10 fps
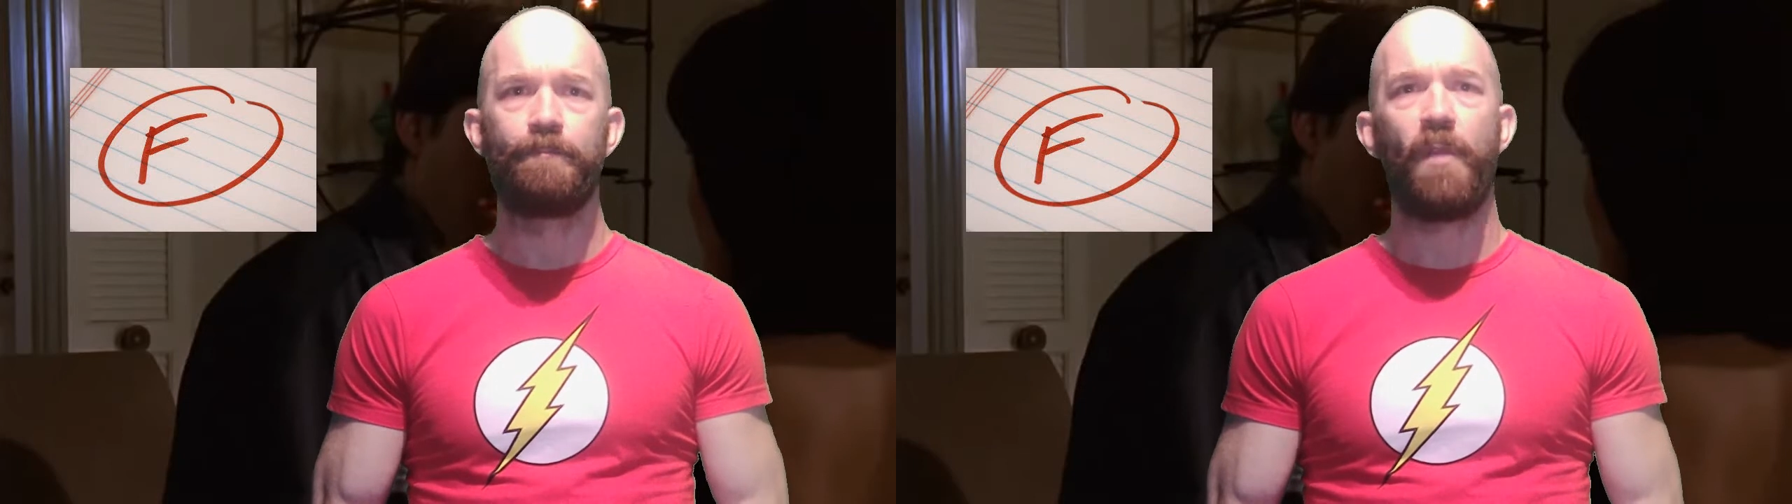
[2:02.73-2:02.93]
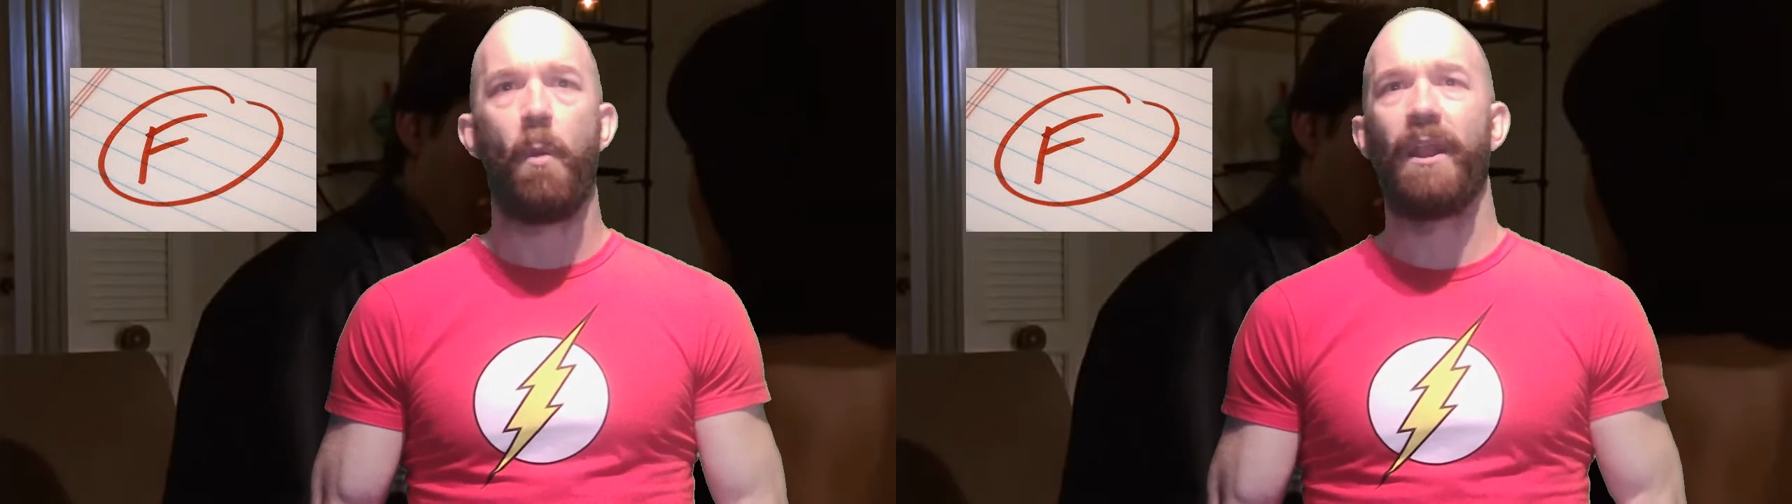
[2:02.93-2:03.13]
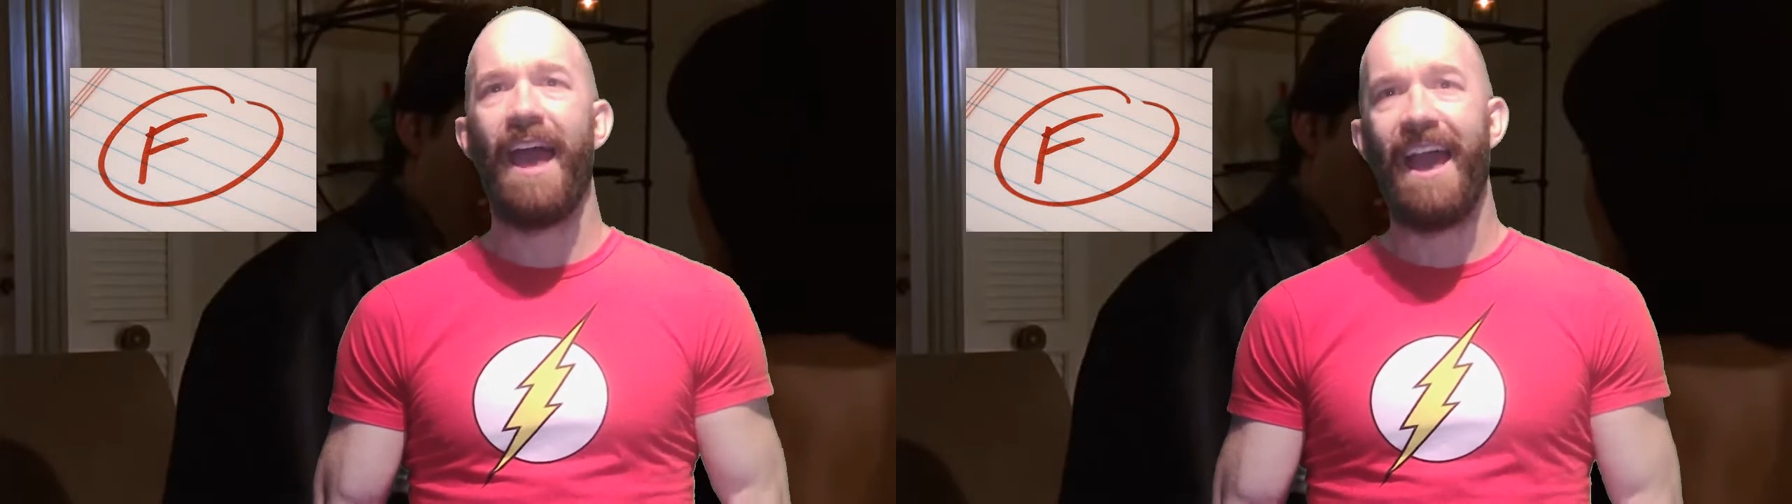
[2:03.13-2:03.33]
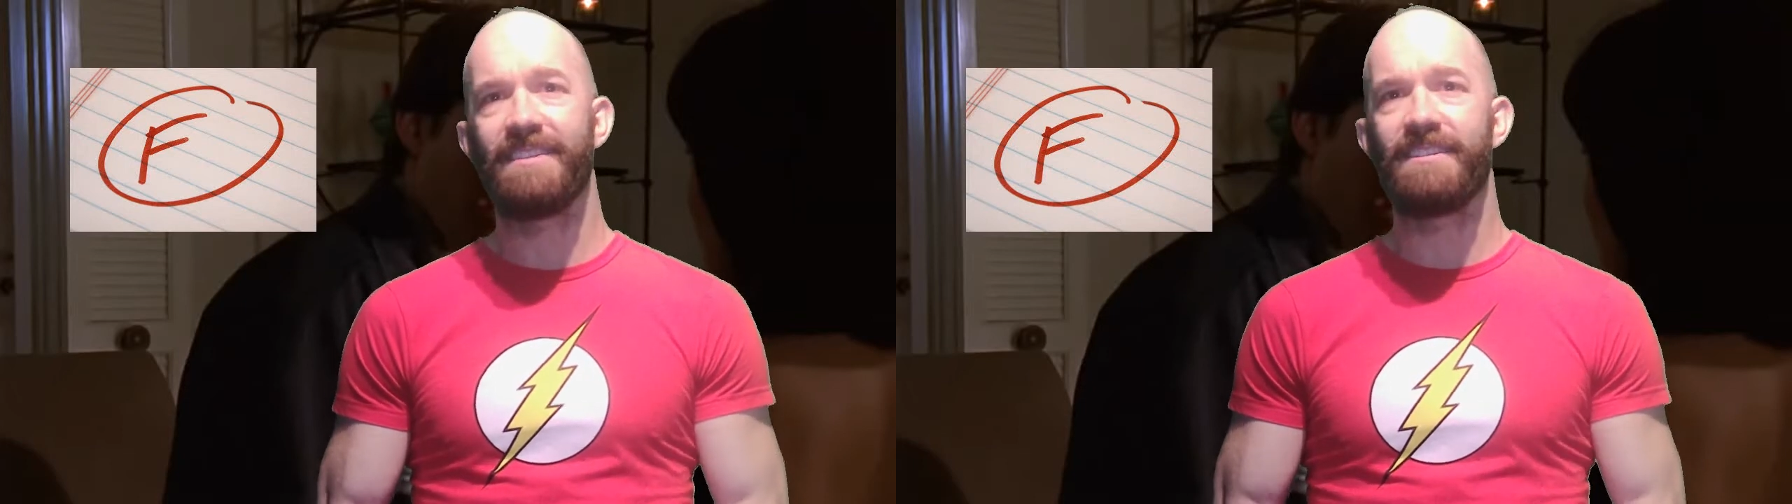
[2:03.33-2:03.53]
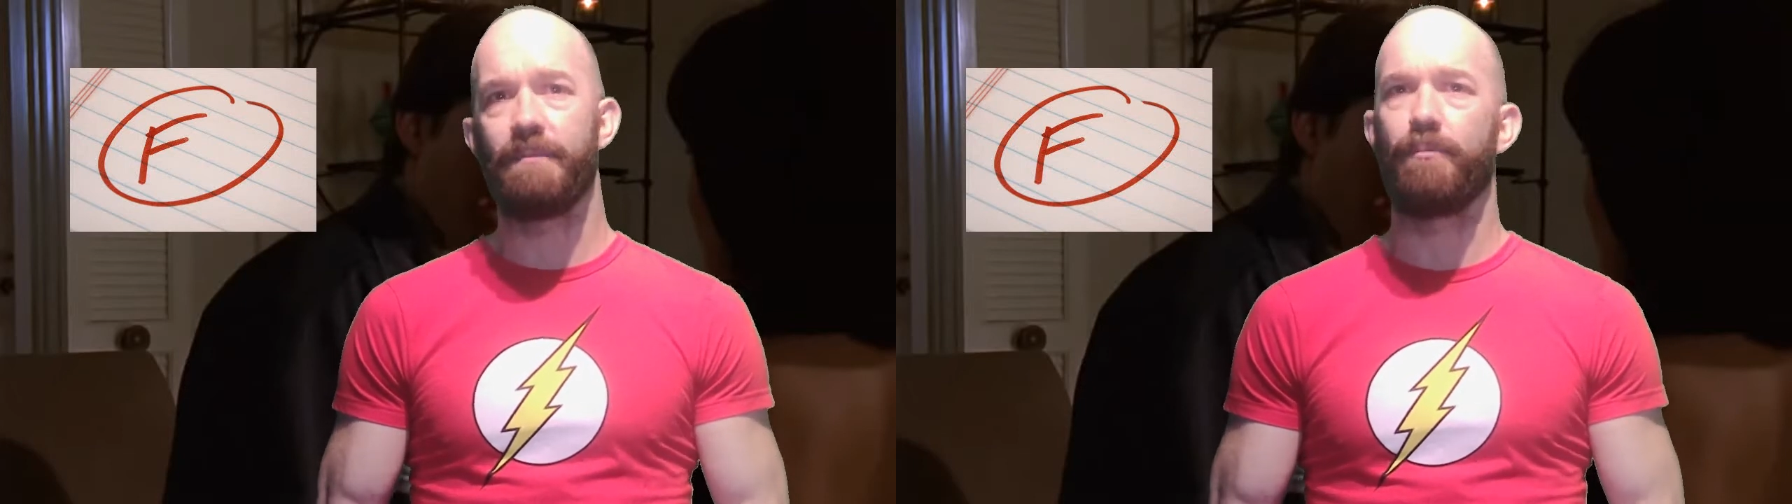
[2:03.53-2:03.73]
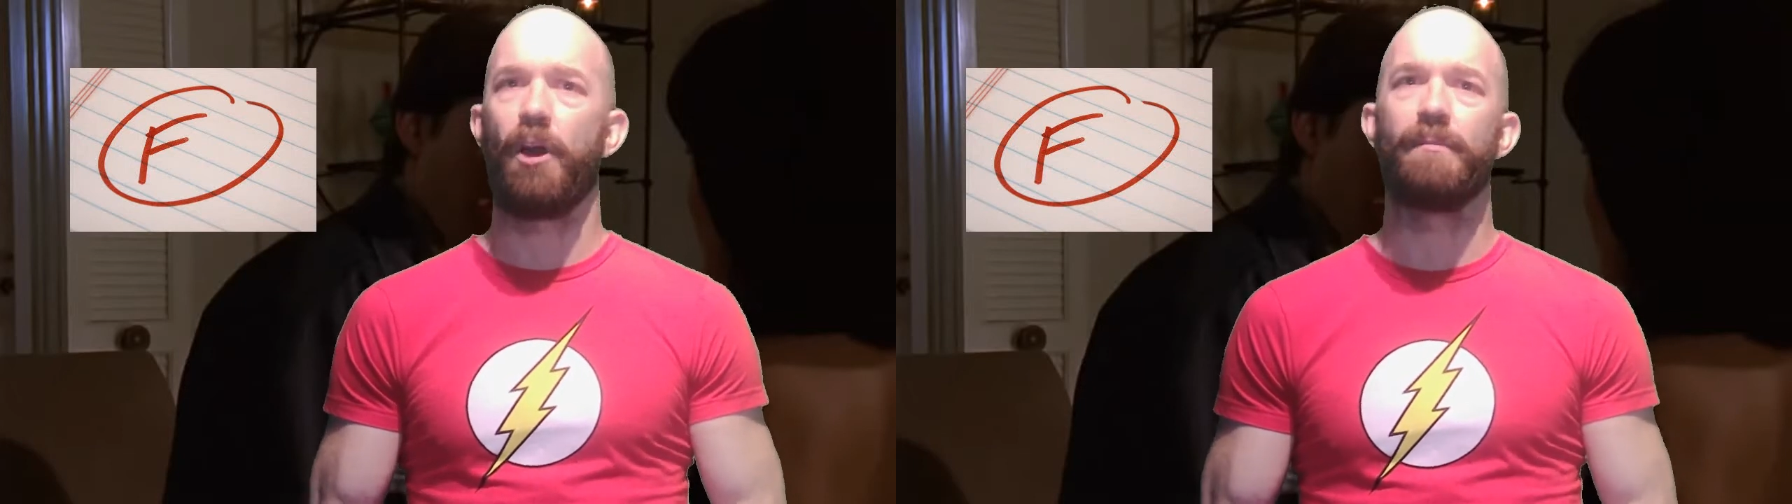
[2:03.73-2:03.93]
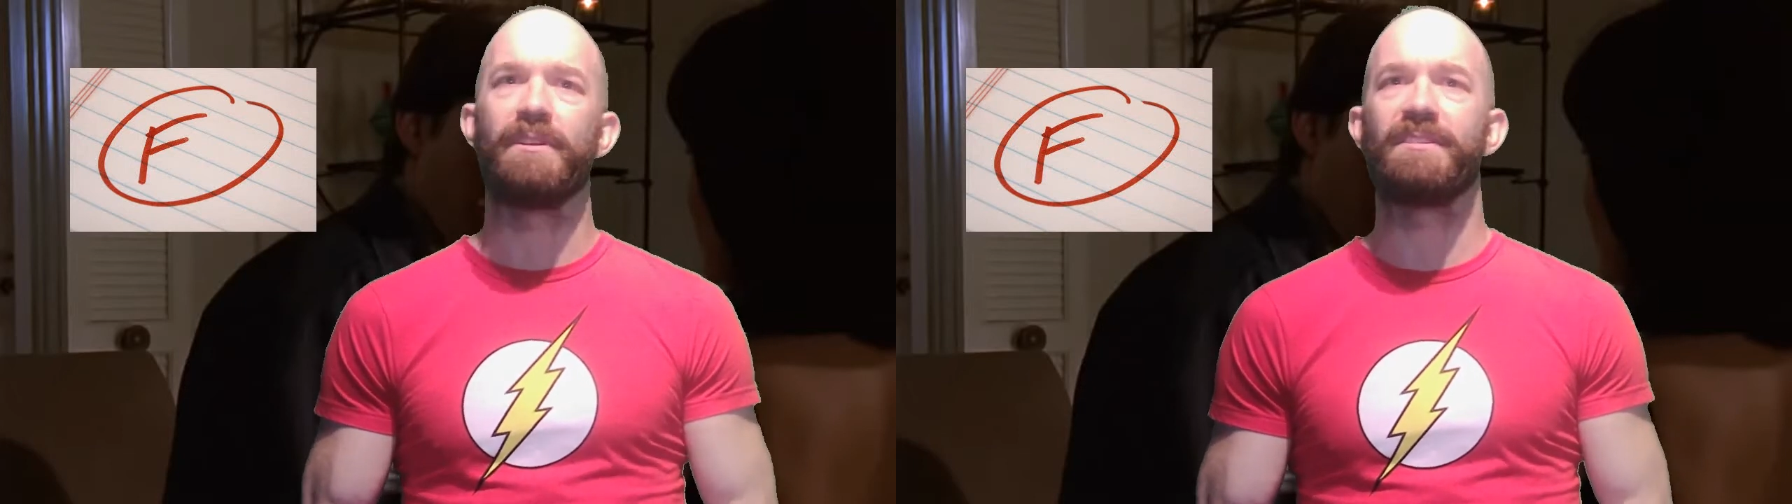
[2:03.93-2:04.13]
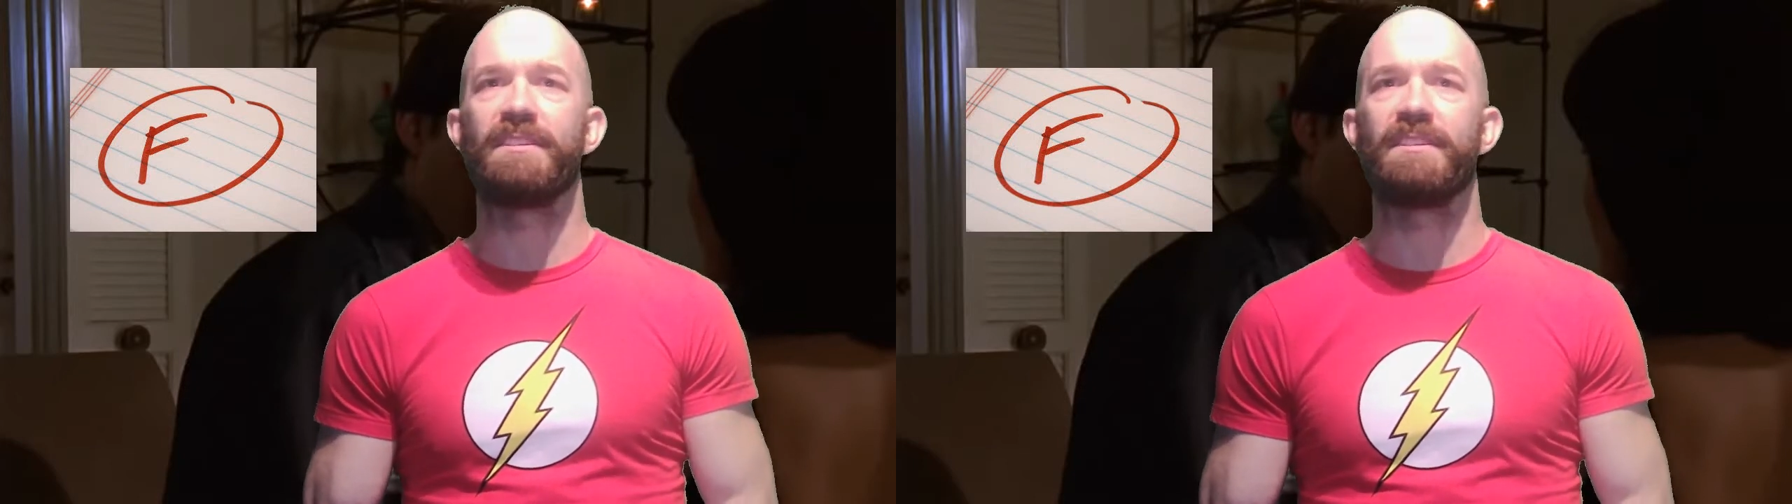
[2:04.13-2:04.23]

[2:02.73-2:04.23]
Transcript: While it has some moments,